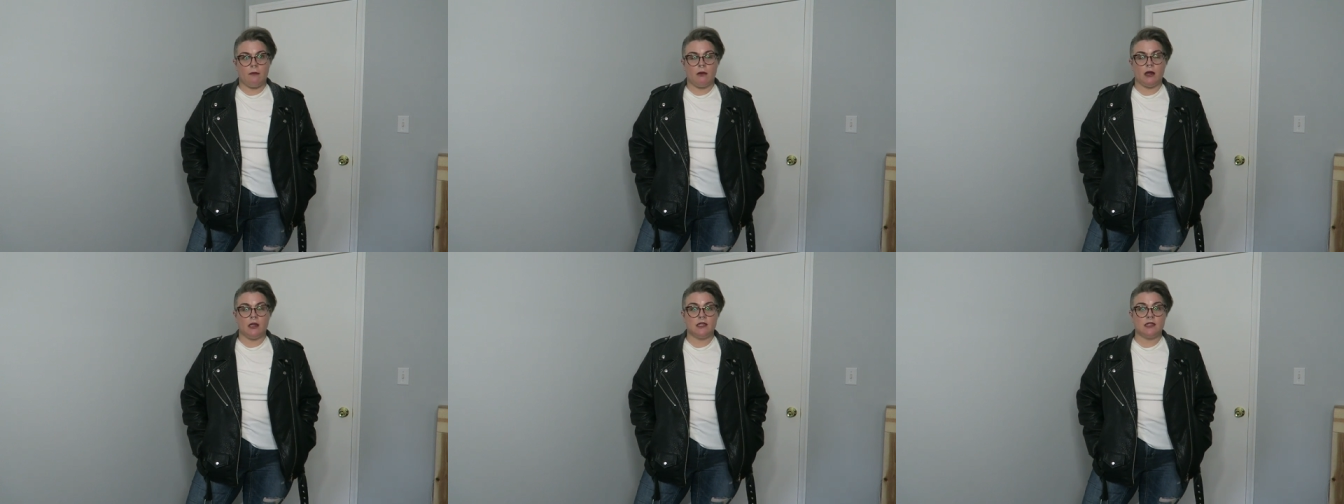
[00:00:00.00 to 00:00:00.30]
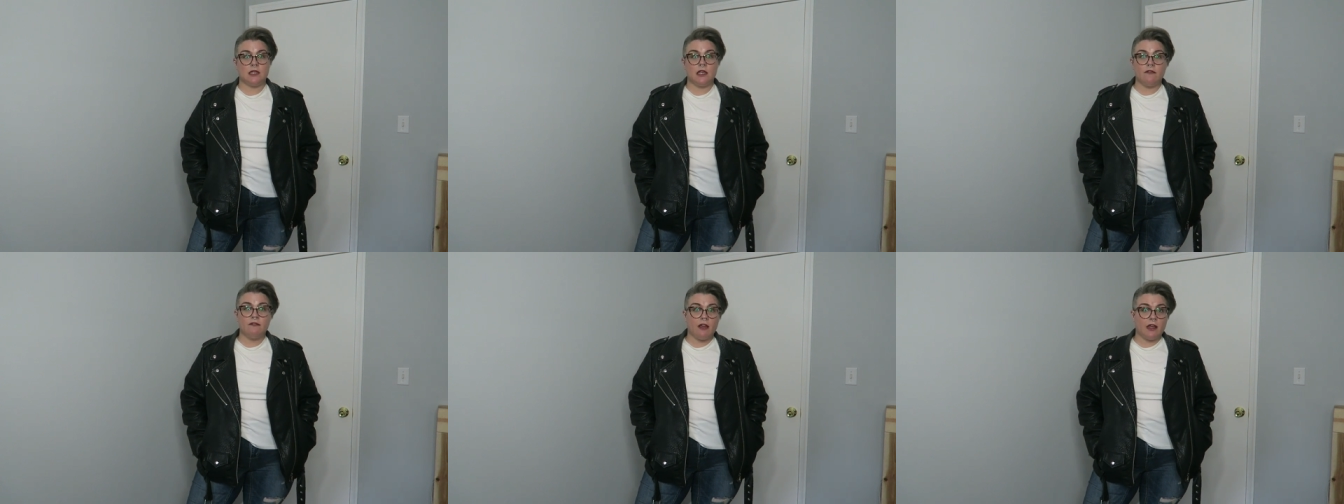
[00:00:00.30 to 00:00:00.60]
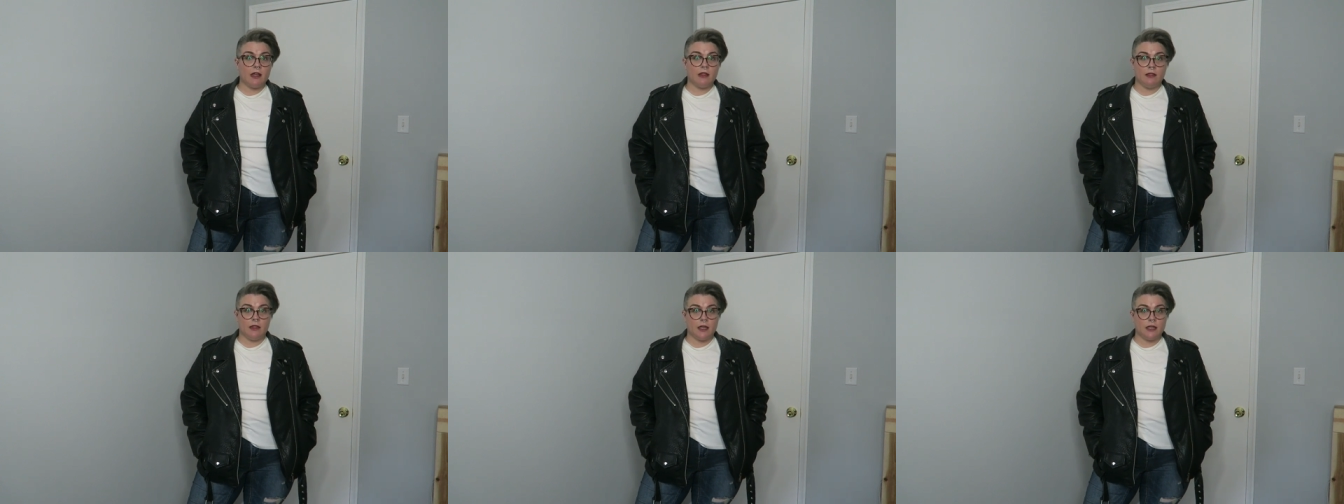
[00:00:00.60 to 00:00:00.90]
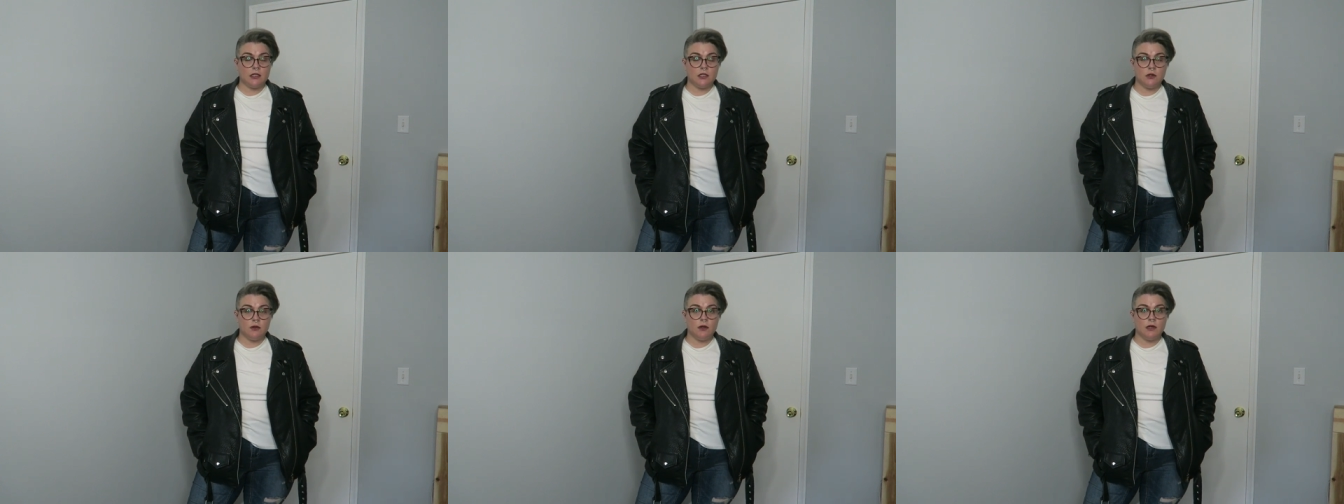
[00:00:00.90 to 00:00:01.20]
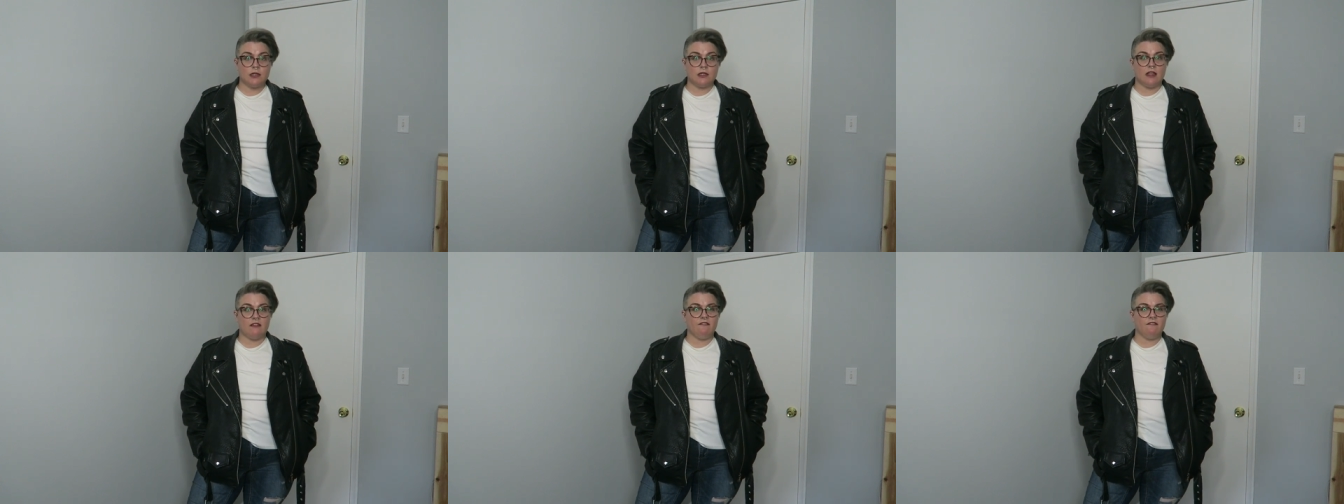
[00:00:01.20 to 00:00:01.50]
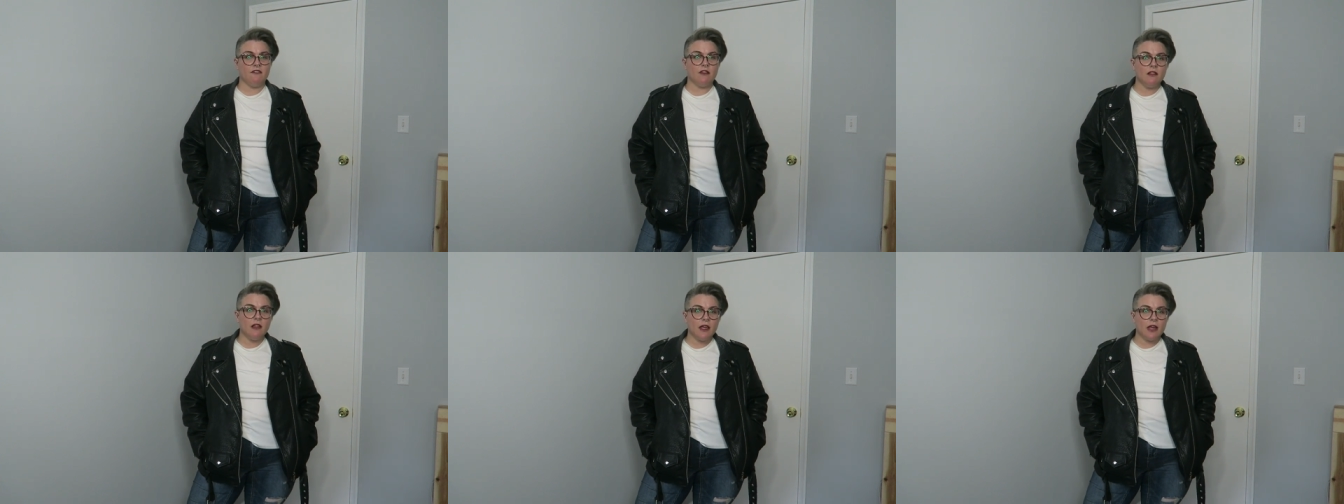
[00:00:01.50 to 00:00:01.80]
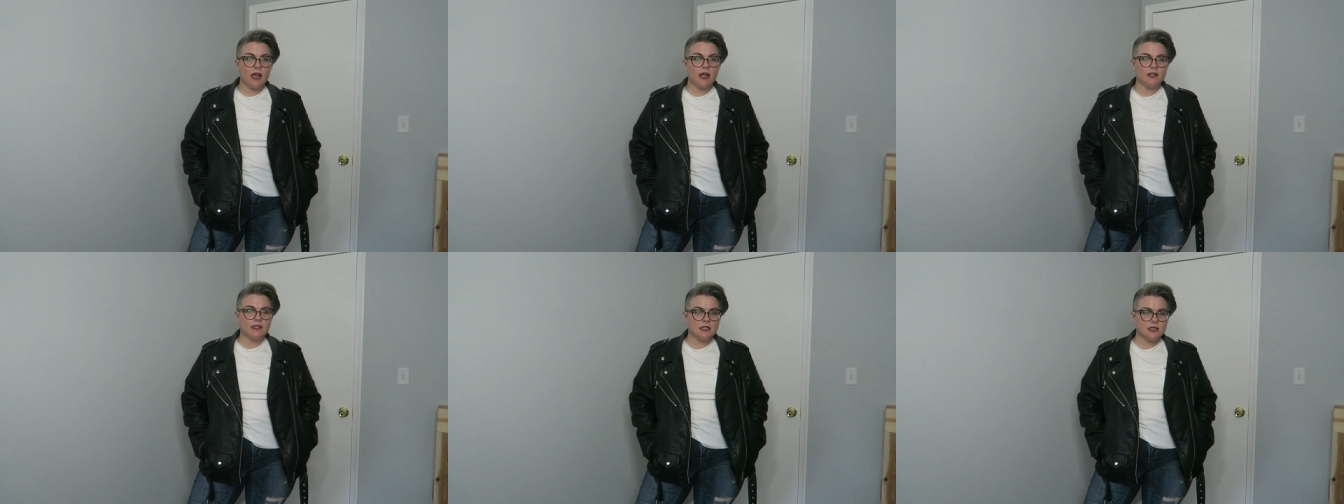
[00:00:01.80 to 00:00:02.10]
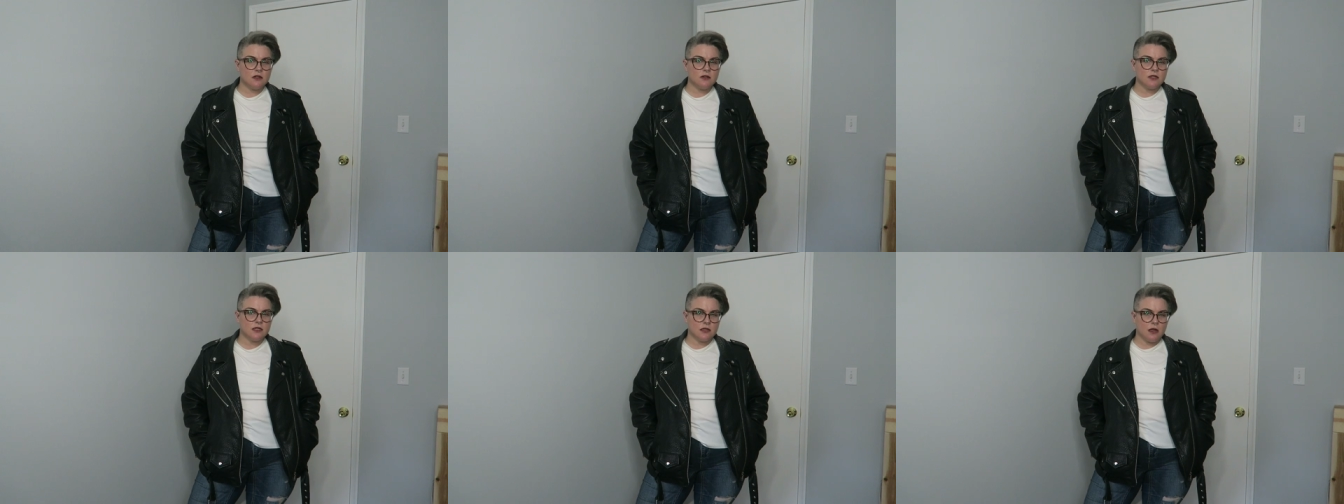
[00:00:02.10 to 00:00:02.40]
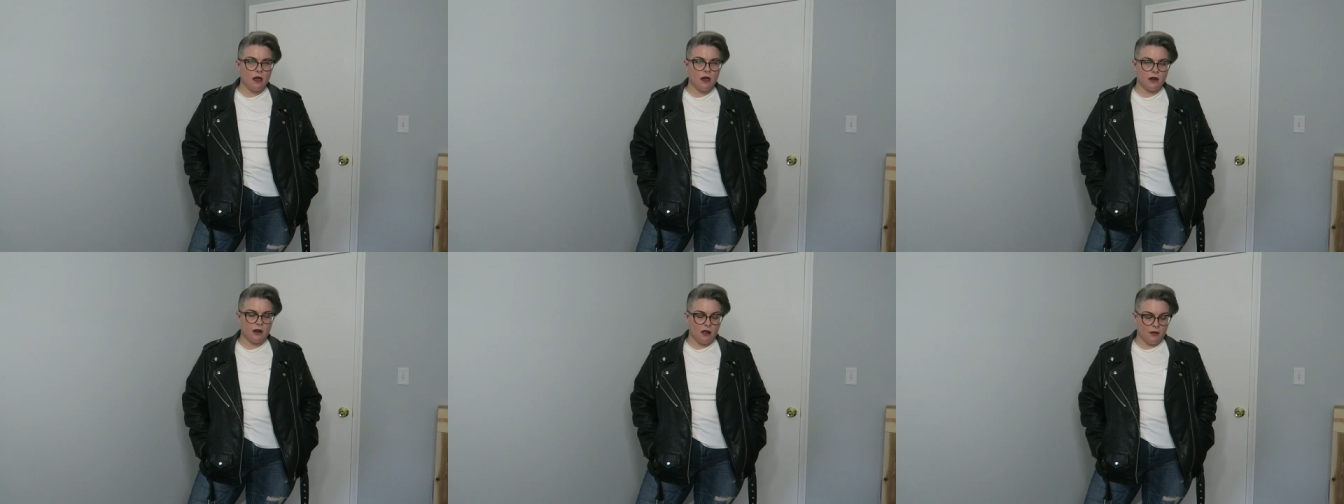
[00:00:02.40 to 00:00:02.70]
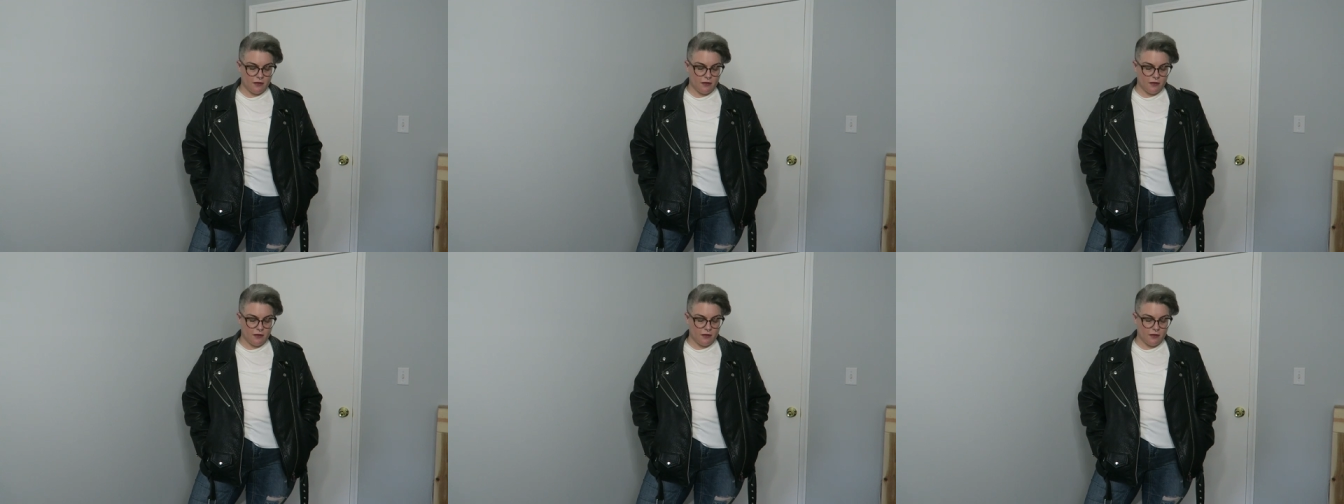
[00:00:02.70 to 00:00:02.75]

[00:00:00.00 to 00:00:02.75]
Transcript: I'm gonna see if I can link to it because I feel like I still saw it